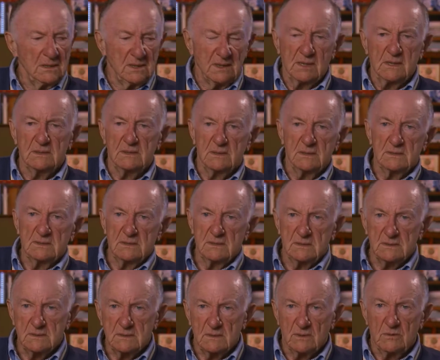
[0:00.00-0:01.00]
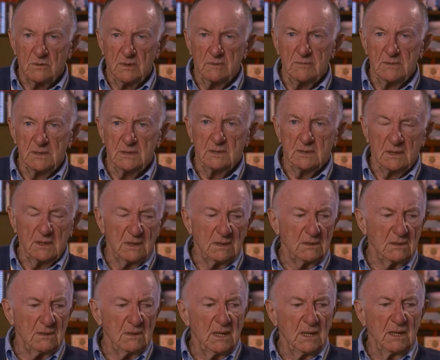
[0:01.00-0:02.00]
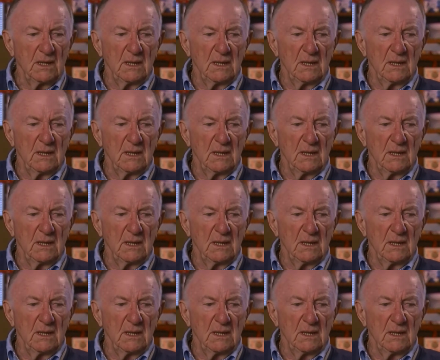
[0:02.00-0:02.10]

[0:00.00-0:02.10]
to get this, this equipment together,